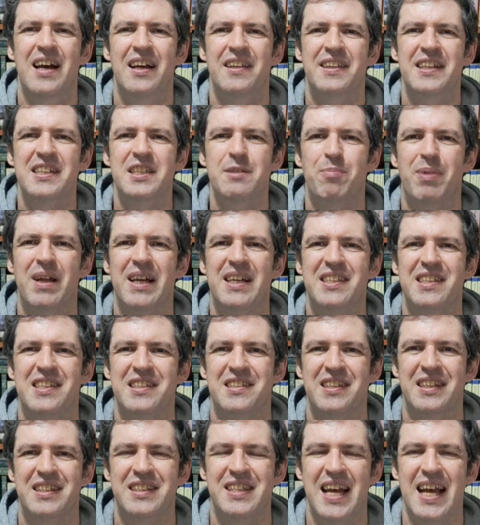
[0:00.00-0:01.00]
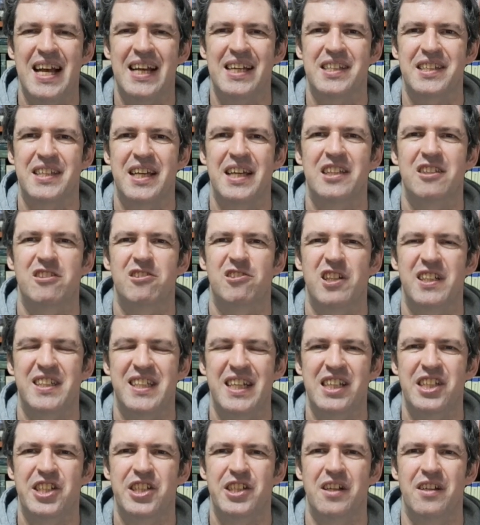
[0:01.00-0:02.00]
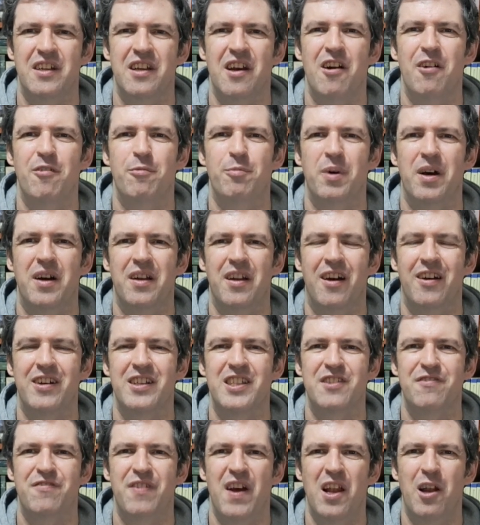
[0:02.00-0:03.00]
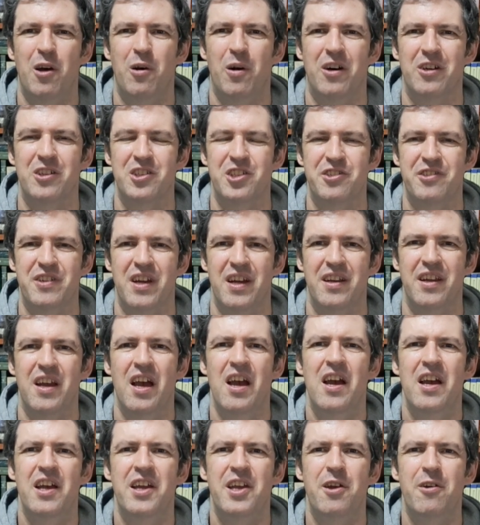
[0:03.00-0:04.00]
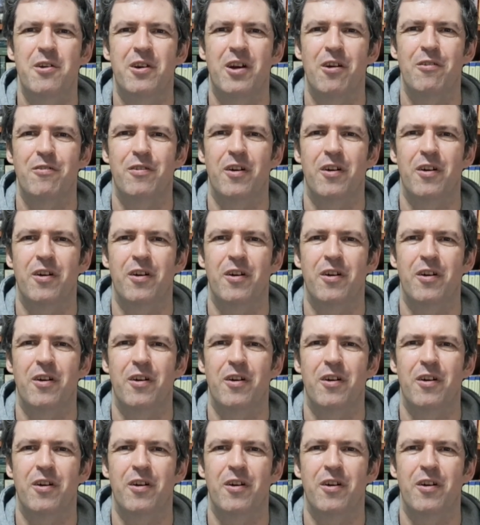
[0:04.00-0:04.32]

This places the text in the tradition of Bernhard's fellow Austrian, Hugo